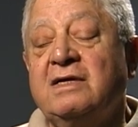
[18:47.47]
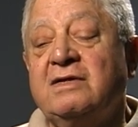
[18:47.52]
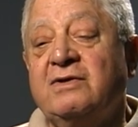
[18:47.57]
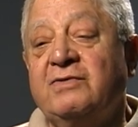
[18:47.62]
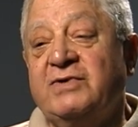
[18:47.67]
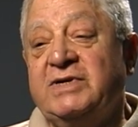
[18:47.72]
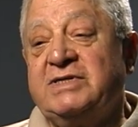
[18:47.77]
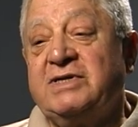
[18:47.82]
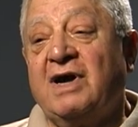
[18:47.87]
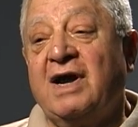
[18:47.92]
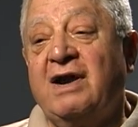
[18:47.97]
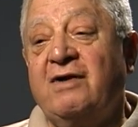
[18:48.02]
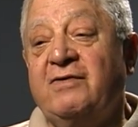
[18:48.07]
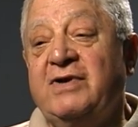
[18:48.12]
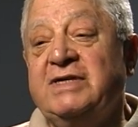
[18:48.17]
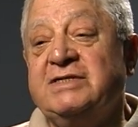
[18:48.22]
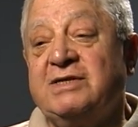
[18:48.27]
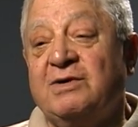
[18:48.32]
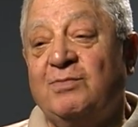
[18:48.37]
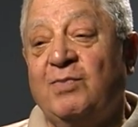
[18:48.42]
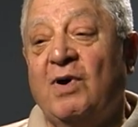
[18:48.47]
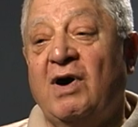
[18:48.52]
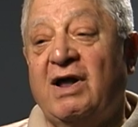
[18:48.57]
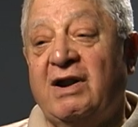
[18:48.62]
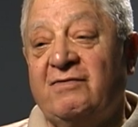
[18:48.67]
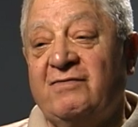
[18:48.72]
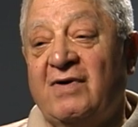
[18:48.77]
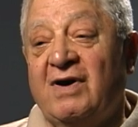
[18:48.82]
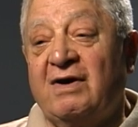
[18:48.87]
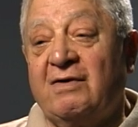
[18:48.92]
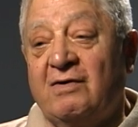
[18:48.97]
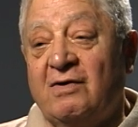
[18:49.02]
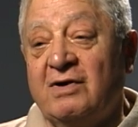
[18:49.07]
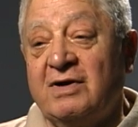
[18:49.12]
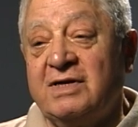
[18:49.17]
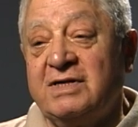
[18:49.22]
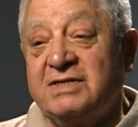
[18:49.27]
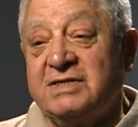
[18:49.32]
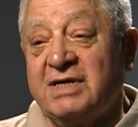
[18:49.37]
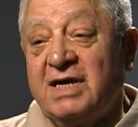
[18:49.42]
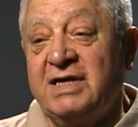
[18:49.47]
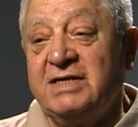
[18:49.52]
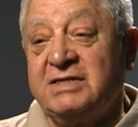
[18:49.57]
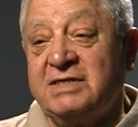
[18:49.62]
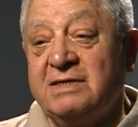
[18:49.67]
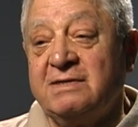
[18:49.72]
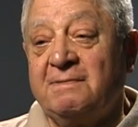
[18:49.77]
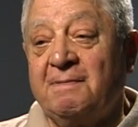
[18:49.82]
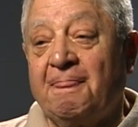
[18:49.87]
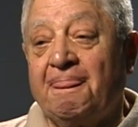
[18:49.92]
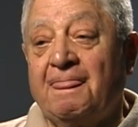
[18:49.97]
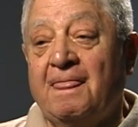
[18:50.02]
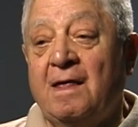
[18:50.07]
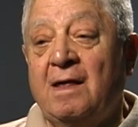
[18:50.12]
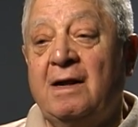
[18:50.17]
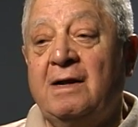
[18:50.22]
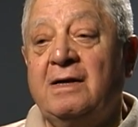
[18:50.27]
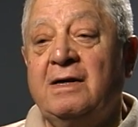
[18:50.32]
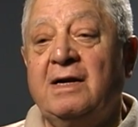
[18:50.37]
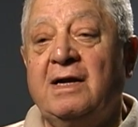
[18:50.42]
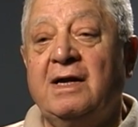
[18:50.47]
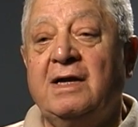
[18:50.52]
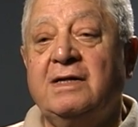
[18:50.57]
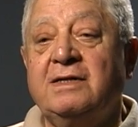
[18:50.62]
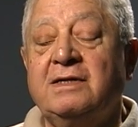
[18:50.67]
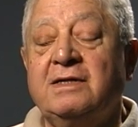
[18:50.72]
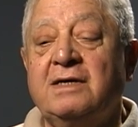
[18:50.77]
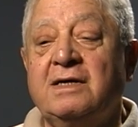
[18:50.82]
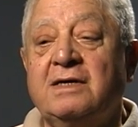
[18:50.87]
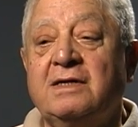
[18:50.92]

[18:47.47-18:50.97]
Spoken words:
the retirees are part of our organization. And